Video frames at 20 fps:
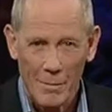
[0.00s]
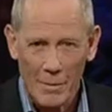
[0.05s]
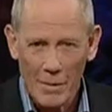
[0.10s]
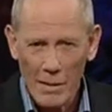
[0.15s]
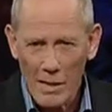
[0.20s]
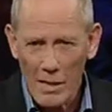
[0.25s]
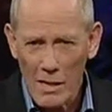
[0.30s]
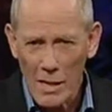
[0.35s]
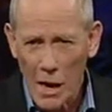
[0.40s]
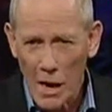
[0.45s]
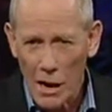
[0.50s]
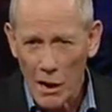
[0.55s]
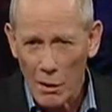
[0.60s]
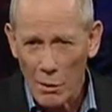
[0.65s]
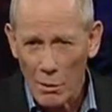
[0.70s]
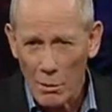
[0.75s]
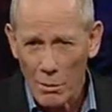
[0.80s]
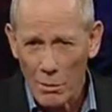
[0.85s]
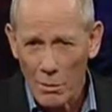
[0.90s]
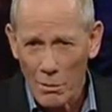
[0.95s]

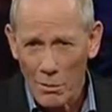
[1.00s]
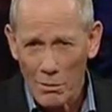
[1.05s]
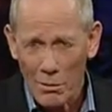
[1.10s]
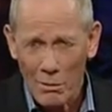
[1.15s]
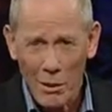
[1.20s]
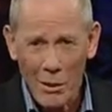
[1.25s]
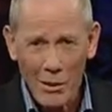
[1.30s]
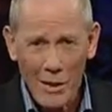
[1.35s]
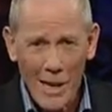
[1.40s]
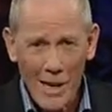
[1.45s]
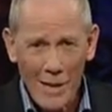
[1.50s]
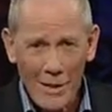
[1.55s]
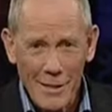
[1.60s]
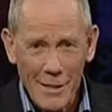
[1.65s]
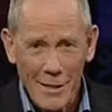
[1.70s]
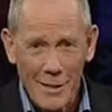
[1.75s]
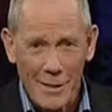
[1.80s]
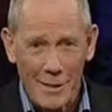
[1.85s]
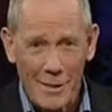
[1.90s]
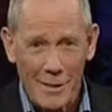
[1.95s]
No, you
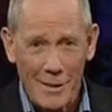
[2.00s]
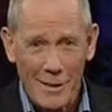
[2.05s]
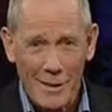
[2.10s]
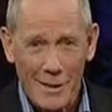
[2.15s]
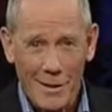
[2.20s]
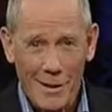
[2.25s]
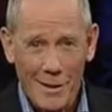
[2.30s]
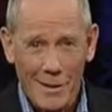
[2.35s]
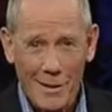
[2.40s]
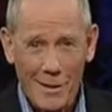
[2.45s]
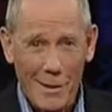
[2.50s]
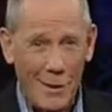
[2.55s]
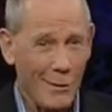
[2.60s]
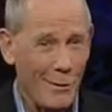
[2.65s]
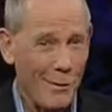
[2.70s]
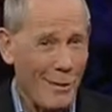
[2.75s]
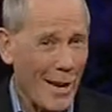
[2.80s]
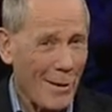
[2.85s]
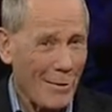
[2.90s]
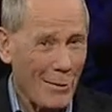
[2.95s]
guessed it.
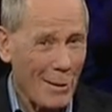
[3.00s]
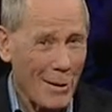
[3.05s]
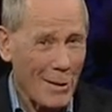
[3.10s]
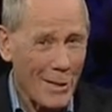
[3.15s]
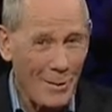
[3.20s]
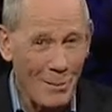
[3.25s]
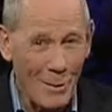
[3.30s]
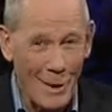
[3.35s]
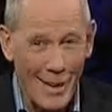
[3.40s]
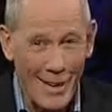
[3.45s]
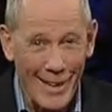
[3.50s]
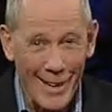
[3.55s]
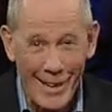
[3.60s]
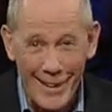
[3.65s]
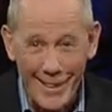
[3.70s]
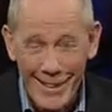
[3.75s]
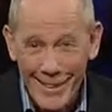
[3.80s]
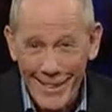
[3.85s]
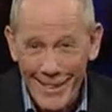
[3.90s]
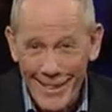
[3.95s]
You never explain
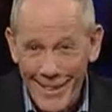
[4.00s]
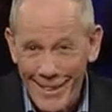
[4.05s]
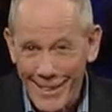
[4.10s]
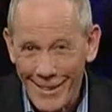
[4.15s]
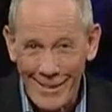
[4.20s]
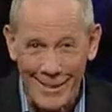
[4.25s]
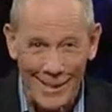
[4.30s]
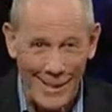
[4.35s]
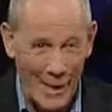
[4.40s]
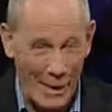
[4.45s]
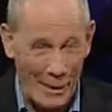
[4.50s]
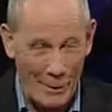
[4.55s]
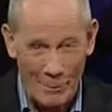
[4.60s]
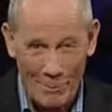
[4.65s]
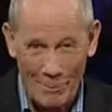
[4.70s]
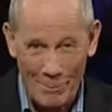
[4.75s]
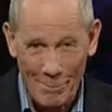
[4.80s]
how you do that.